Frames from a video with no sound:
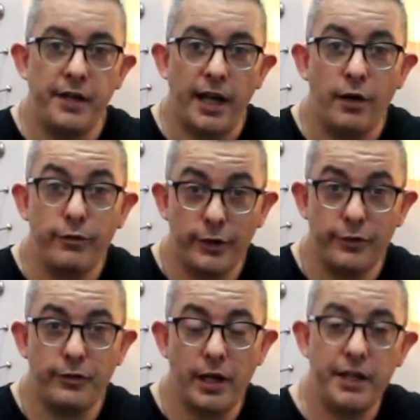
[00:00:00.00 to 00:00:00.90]
Alpha
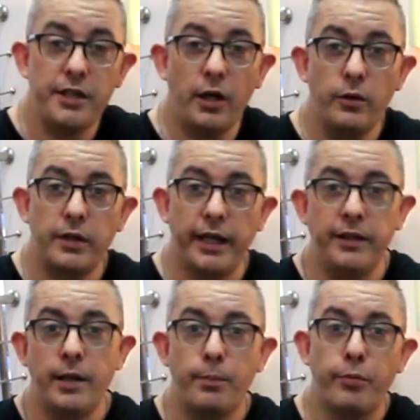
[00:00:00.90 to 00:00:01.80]
Flight Yoke
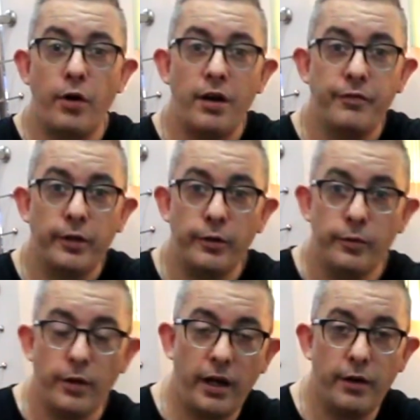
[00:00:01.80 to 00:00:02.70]
and the Bravo
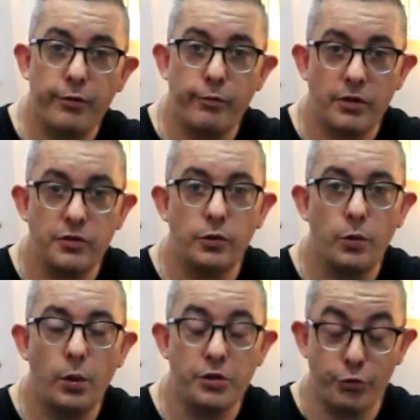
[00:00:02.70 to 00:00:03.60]

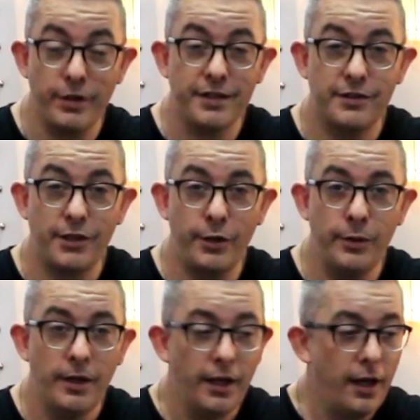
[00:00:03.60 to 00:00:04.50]
Throttle Quadrant.
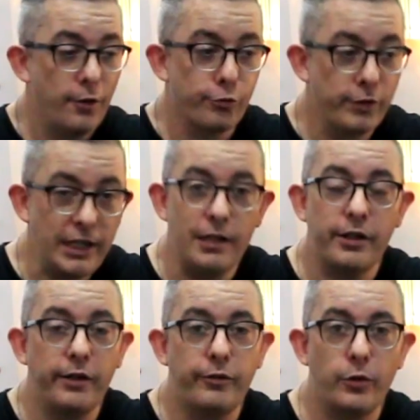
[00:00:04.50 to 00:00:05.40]
So really
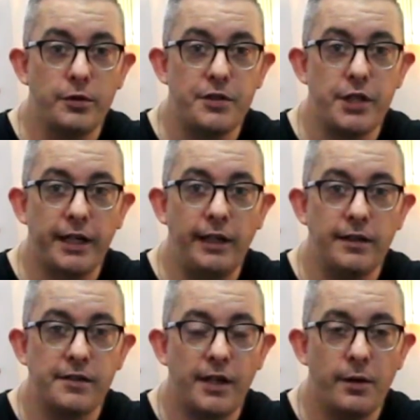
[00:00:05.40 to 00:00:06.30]
looking forward to checking
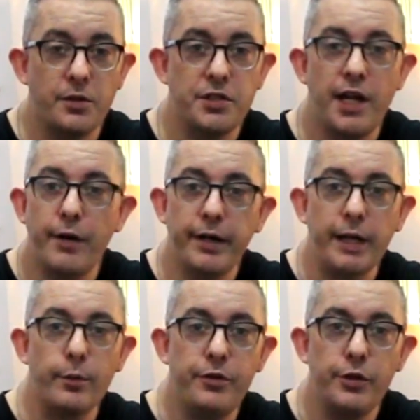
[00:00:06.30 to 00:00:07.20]
this out, sharing
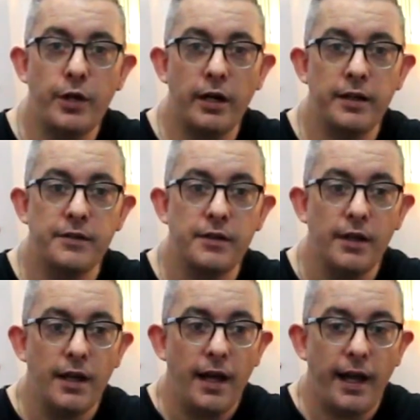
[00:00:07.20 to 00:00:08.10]
it with you
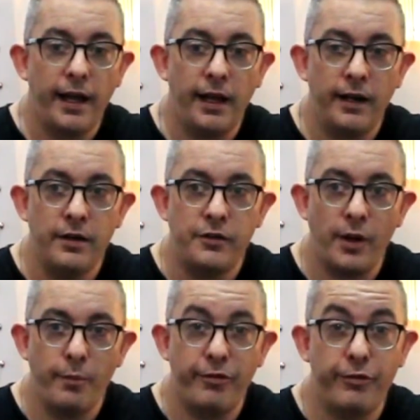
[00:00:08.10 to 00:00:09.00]
guys, and
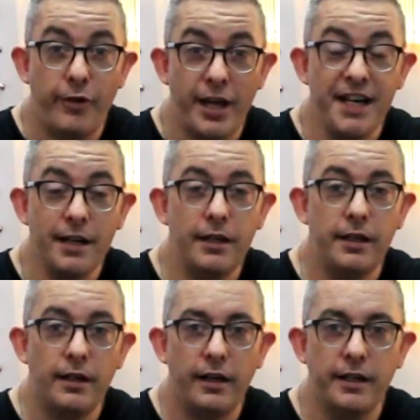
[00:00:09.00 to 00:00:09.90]

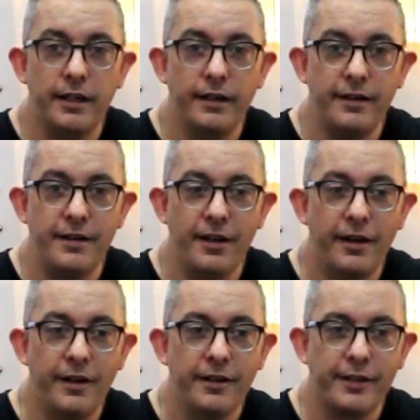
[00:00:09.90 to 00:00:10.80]
finally I can
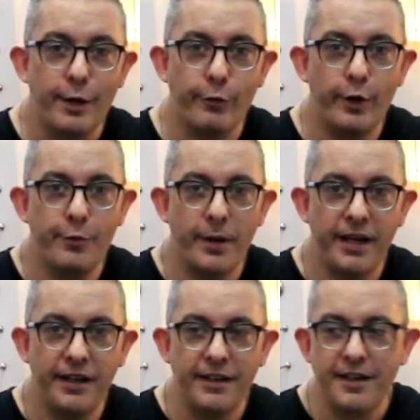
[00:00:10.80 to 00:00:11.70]
get rid of
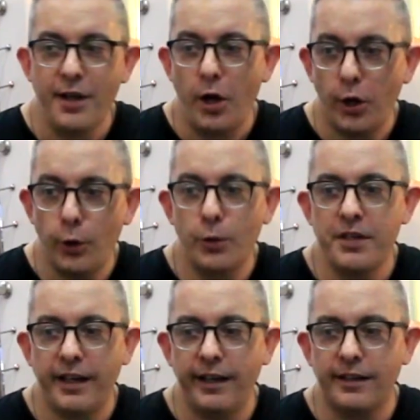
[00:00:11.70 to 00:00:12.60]
my
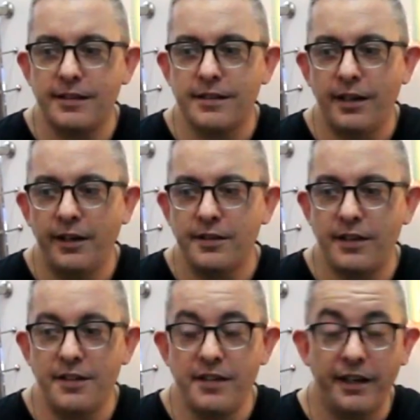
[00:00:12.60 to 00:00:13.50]
old
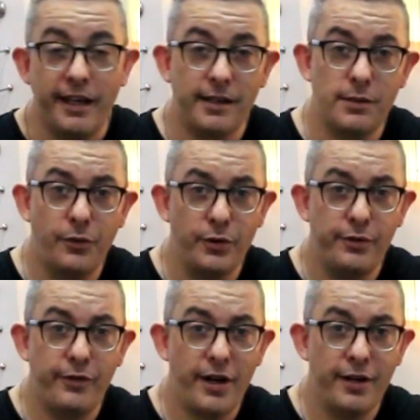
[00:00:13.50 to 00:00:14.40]
Saitek
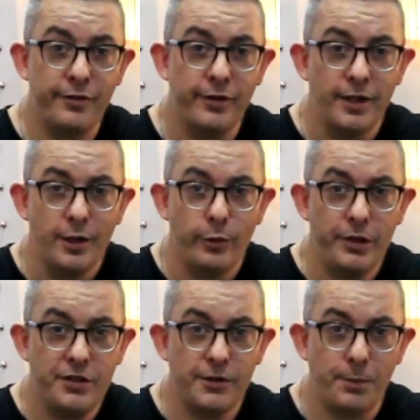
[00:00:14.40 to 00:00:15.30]
X45,
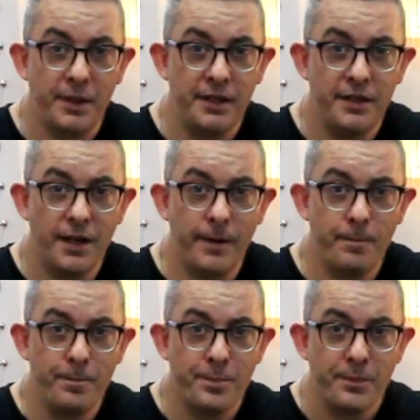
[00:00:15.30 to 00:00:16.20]
which has been,
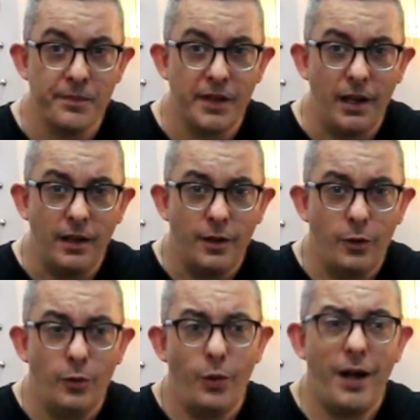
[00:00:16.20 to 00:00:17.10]

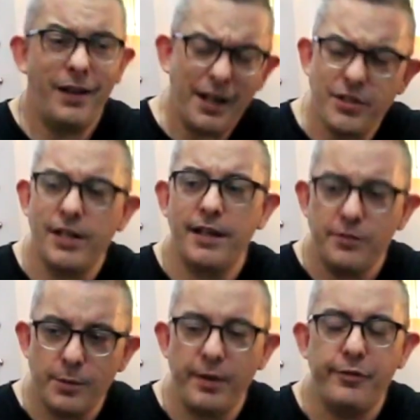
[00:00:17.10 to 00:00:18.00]
well,
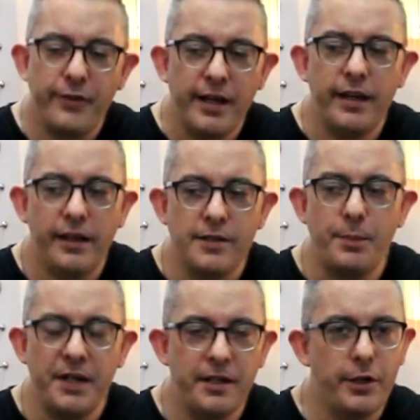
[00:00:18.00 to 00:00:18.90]
actually, to be fair, it's
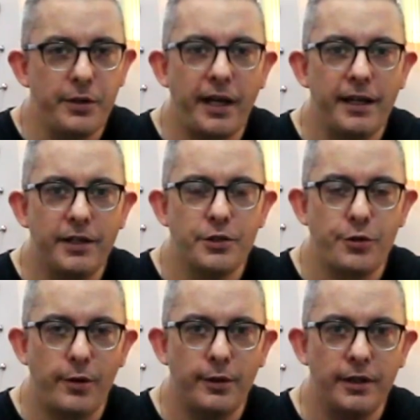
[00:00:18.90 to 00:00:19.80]
been an okay
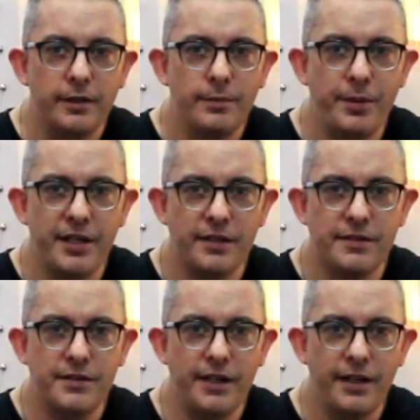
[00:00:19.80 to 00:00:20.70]
controller, but
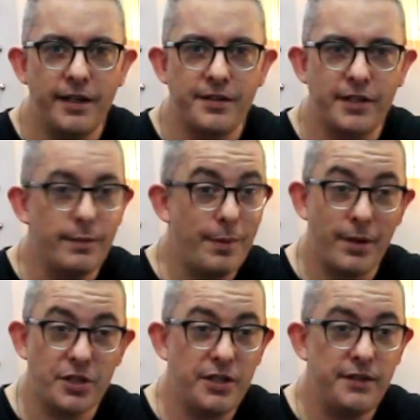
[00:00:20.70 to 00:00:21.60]
it's going to be
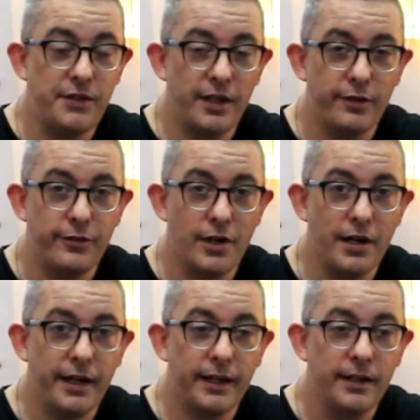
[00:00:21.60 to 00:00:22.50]
much easier
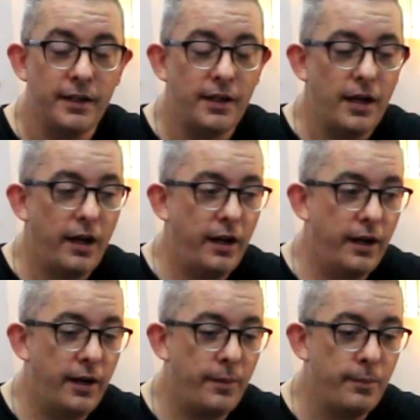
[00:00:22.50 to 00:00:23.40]
flying
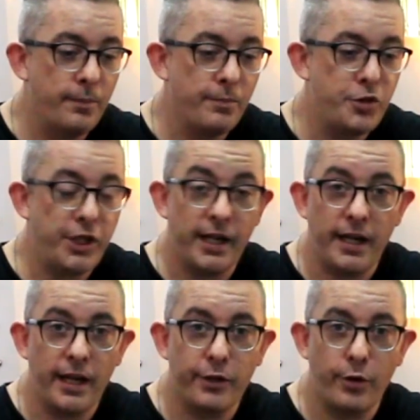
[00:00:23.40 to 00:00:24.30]

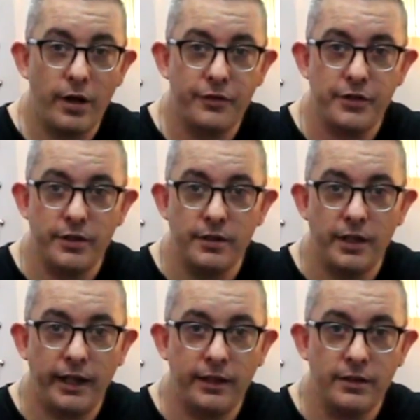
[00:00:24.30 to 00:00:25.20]
GA aircraft
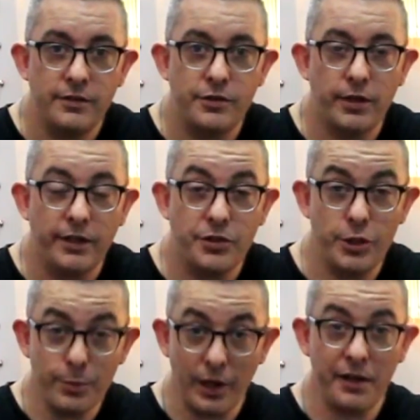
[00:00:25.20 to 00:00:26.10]
and
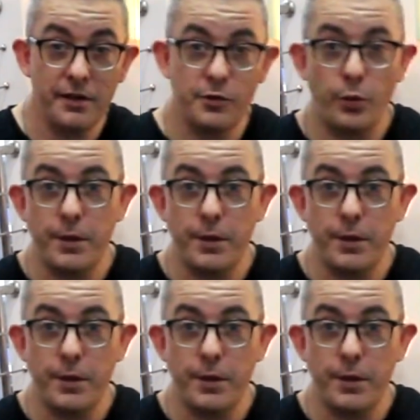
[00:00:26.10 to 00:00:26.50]
tube liners